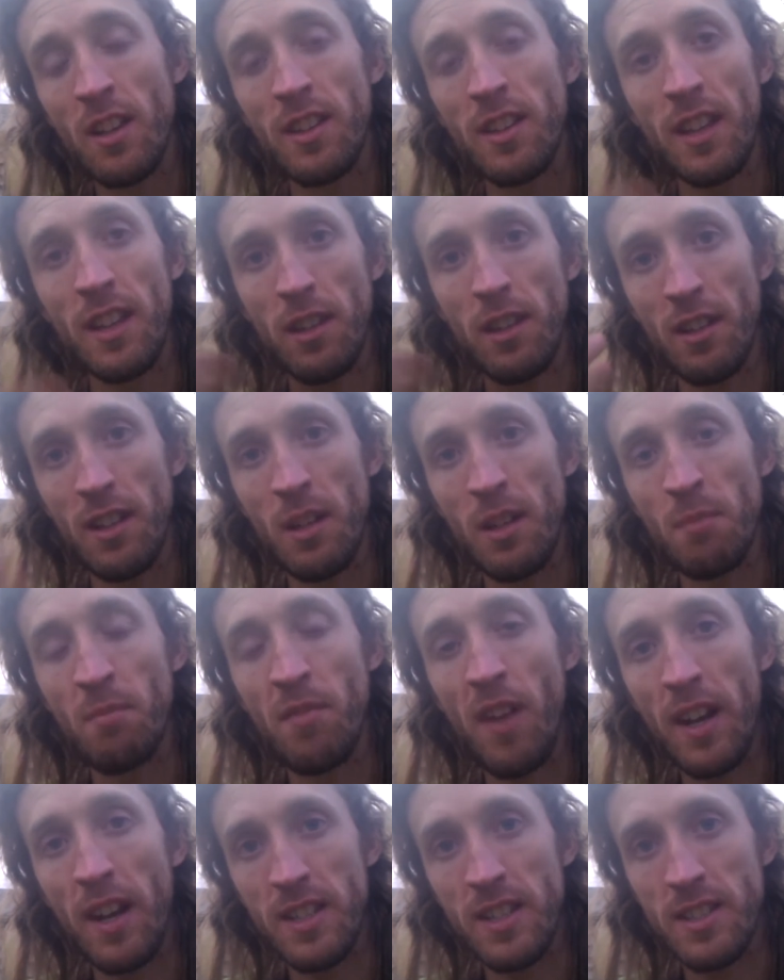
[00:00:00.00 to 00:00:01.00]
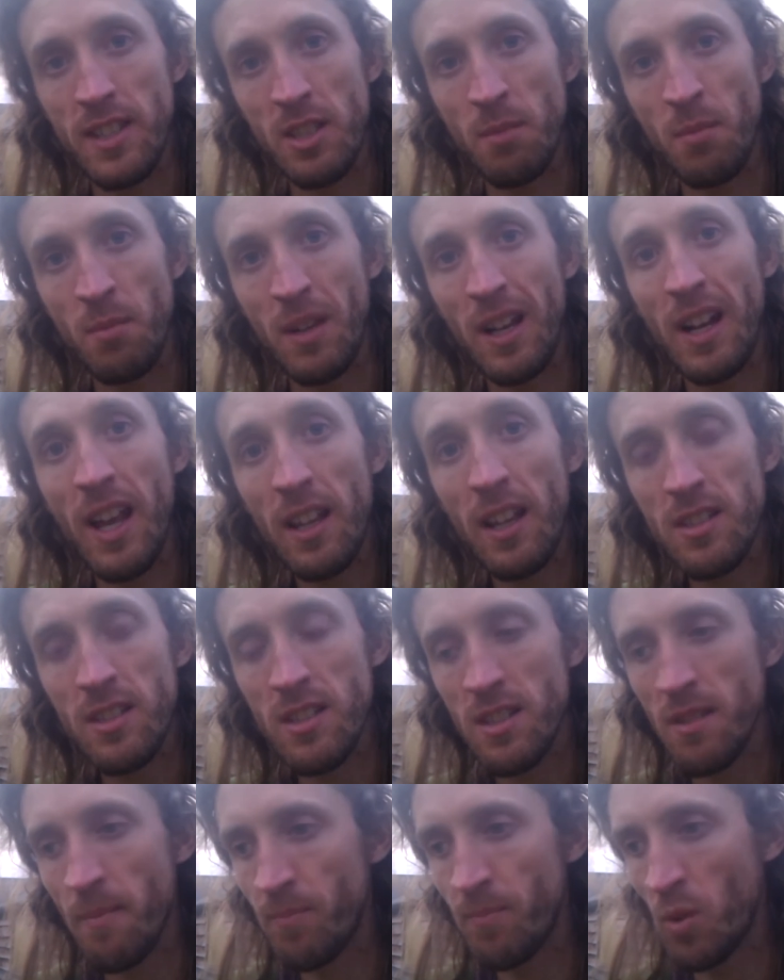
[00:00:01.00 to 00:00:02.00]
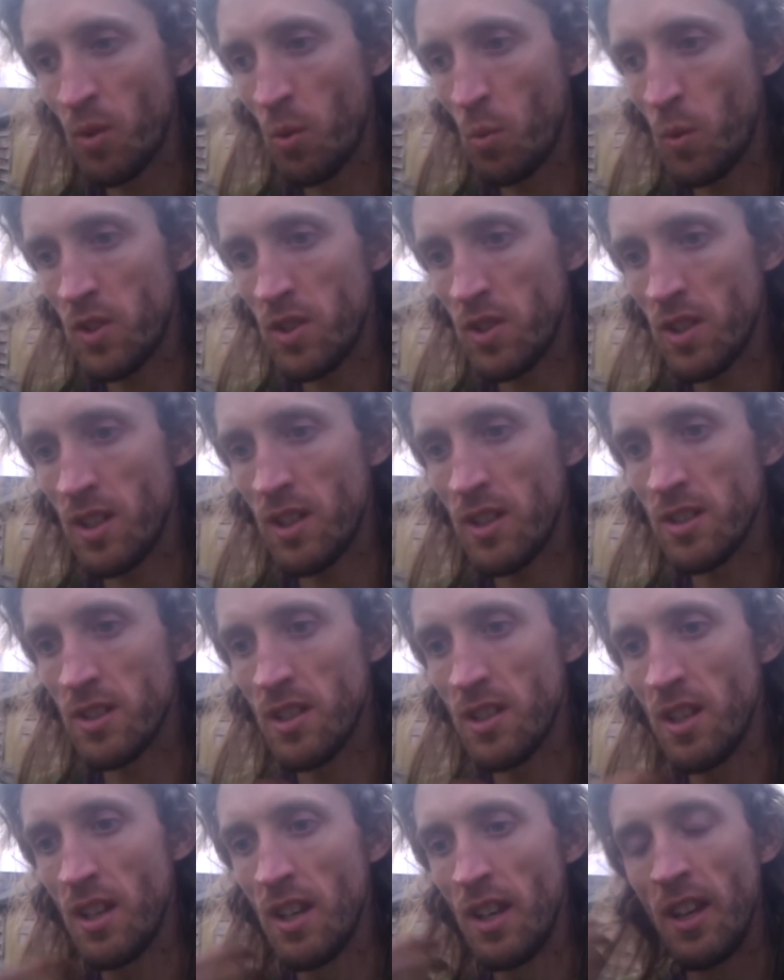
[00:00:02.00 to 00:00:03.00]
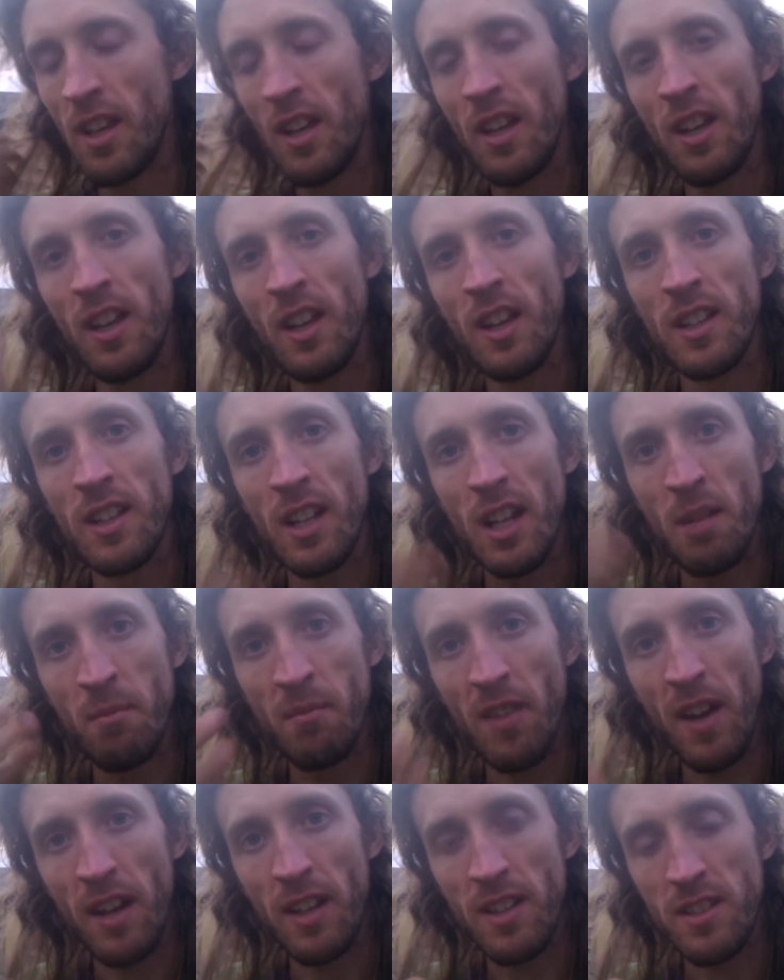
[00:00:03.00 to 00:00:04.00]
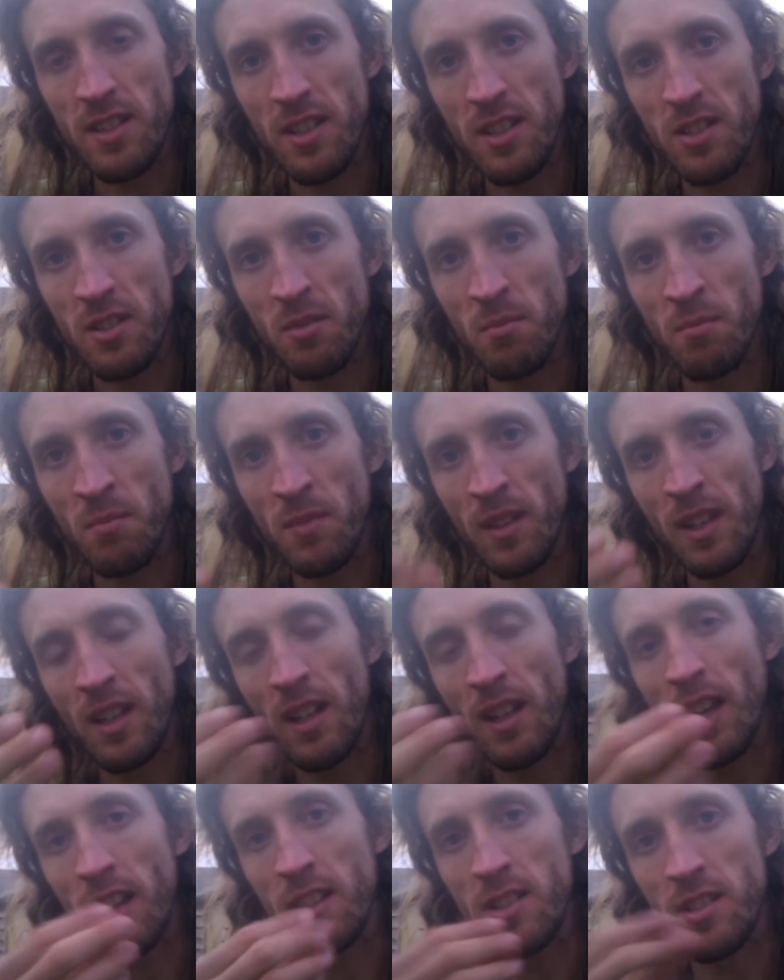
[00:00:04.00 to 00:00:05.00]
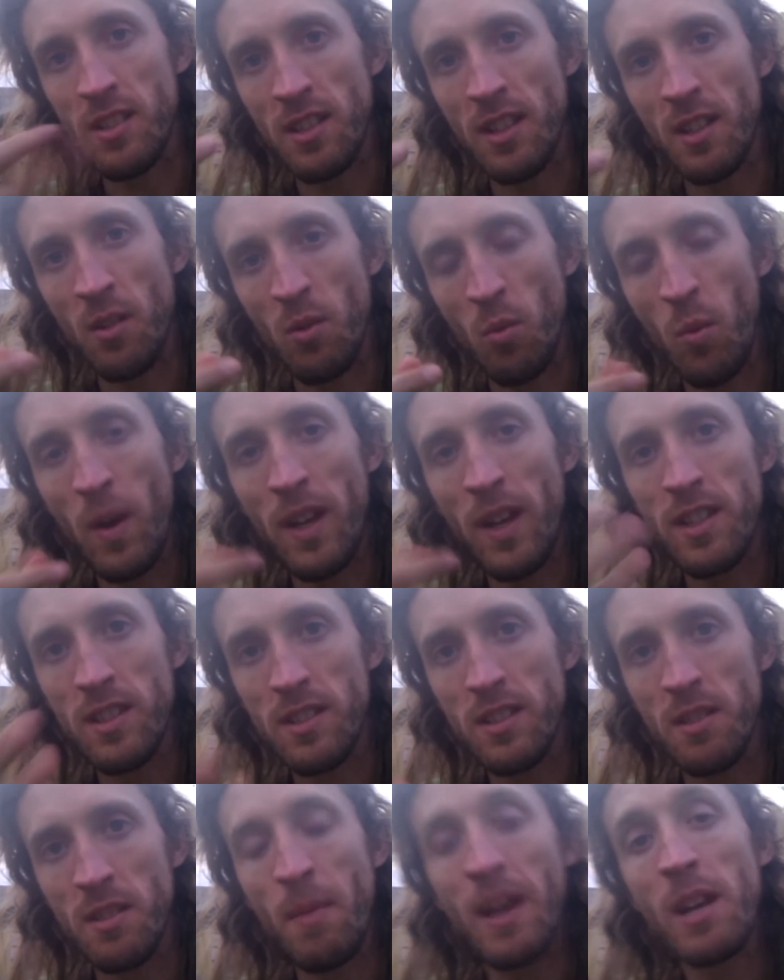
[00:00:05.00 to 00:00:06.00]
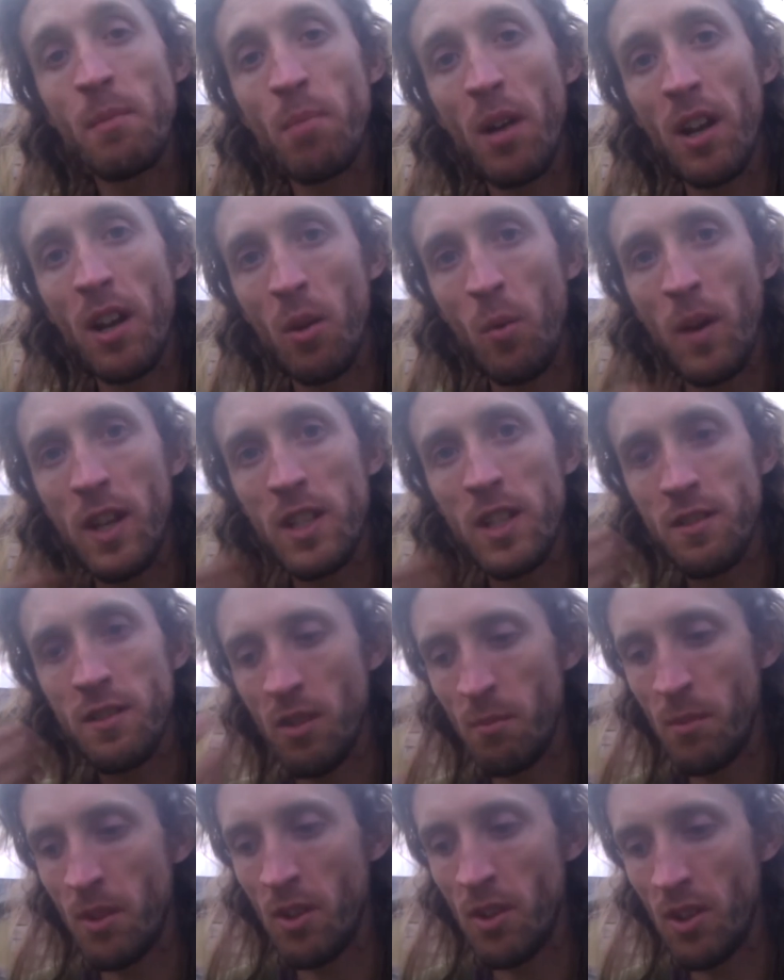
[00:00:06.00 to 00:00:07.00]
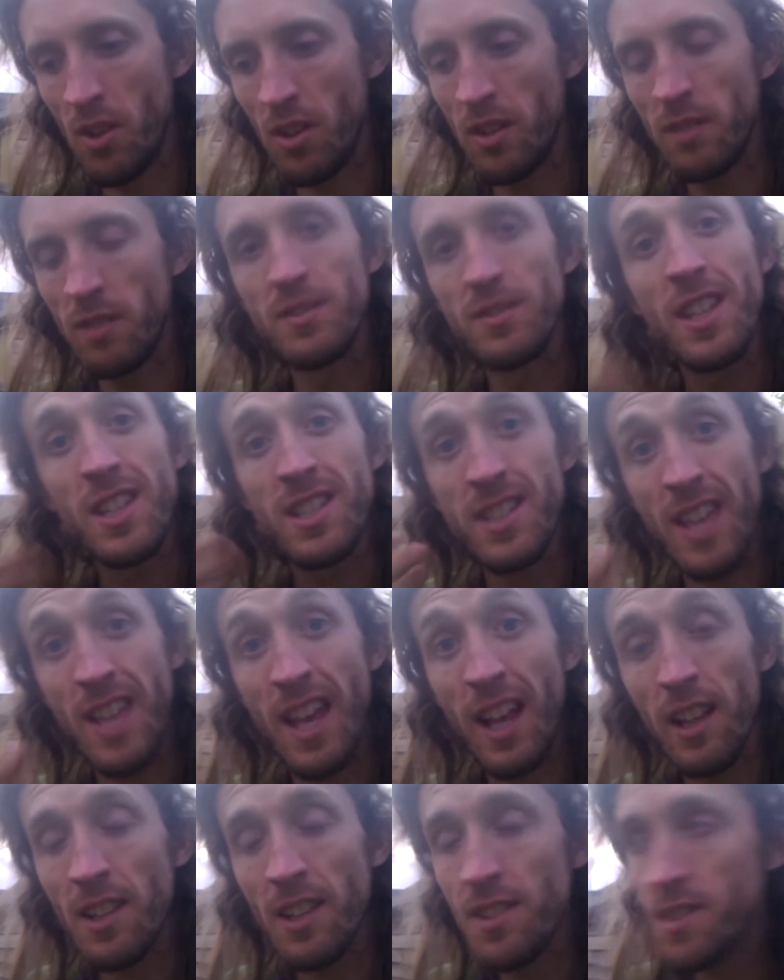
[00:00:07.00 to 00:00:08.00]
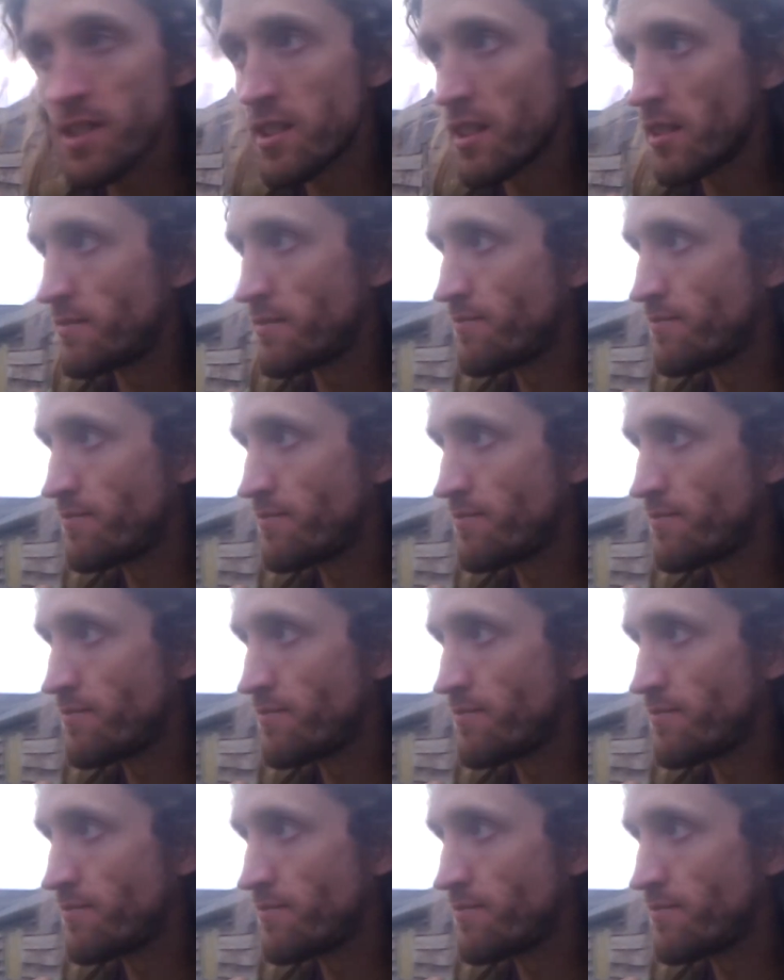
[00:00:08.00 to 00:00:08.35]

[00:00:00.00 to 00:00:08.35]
that the lymphatic system collects, which is... The lymphatic system collects the waste, metabolic waste from your cells.